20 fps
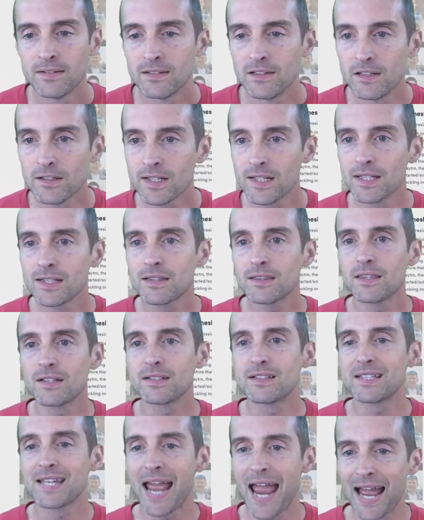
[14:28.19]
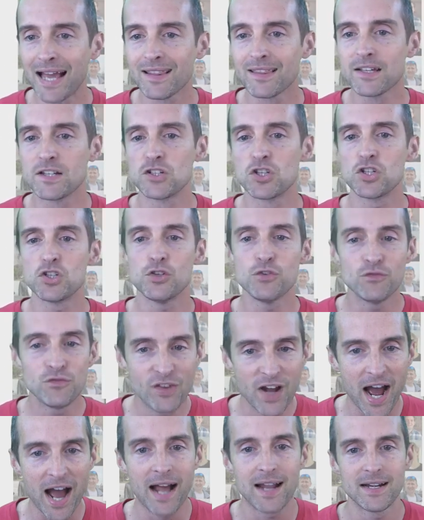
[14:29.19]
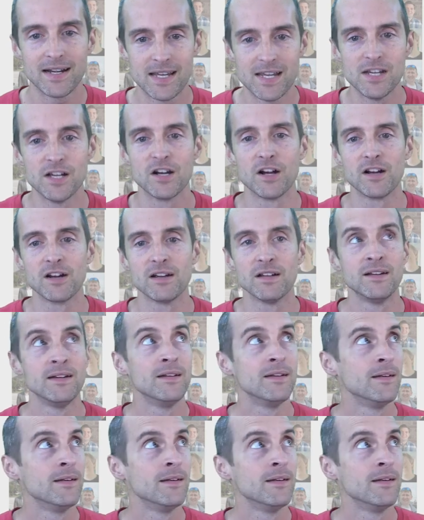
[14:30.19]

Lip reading: Look at the talent you've got here.